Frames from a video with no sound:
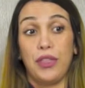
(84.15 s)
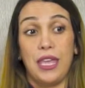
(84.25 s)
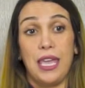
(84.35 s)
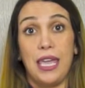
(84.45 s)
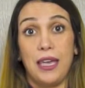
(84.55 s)

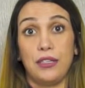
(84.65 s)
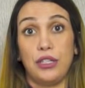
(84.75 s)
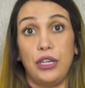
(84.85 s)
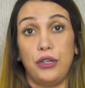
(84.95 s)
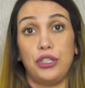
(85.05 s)
The
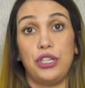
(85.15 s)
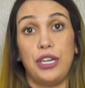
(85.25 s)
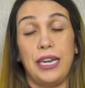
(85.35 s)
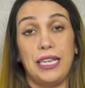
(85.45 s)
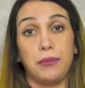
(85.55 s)

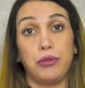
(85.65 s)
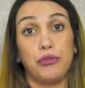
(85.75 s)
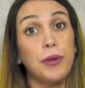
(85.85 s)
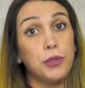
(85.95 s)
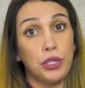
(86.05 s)
solution is
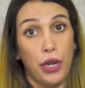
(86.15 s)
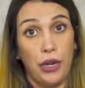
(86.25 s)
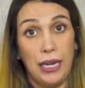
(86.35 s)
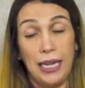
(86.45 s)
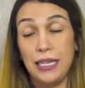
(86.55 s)
prescription
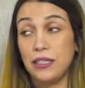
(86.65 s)
only,